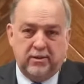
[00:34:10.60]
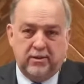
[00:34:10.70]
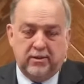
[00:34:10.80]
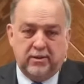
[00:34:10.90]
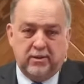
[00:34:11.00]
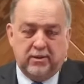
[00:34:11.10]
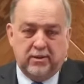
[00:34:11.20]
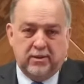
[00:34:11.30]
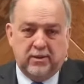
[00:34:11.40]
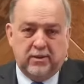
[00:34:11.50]

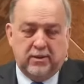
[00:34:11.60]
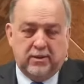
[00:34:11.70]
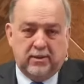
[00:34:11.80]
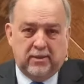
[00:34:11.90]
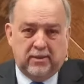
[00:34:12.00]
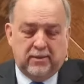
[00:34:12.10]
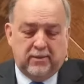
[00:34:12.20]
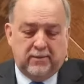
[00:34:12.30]
(silence)